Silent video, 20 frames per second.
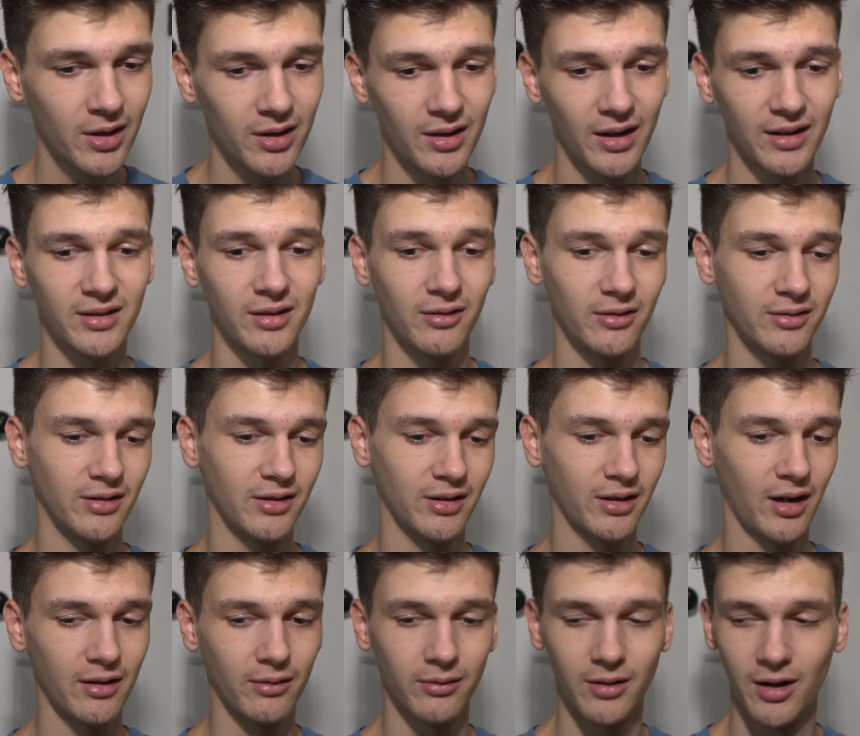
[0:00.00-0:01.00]
That sounds like
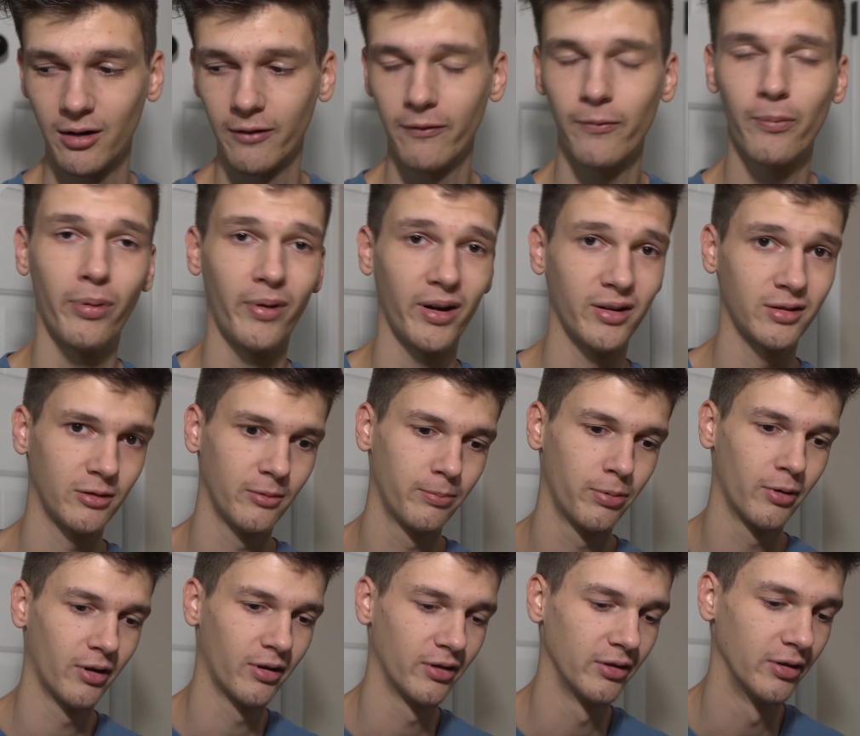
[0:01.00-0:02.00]
a lot of pressure
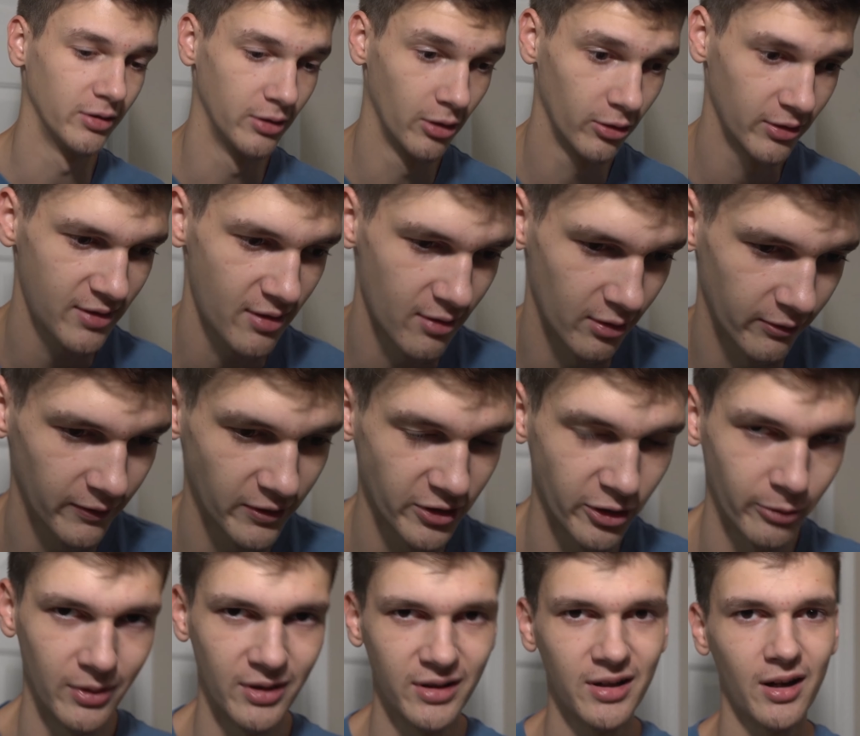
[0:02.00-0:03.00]
put on yourself and
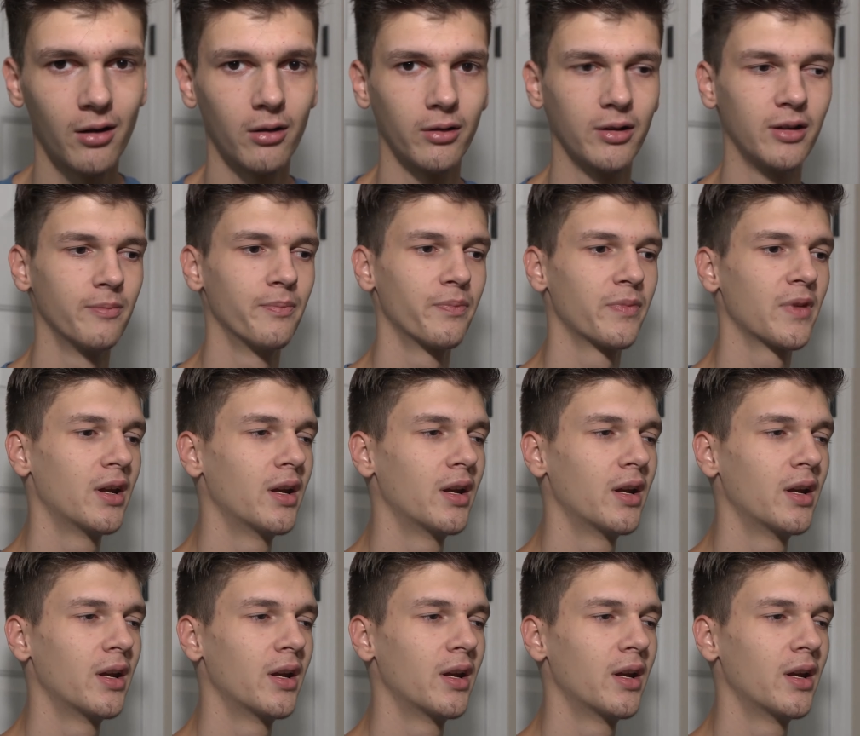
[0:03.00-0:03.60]
your mentality.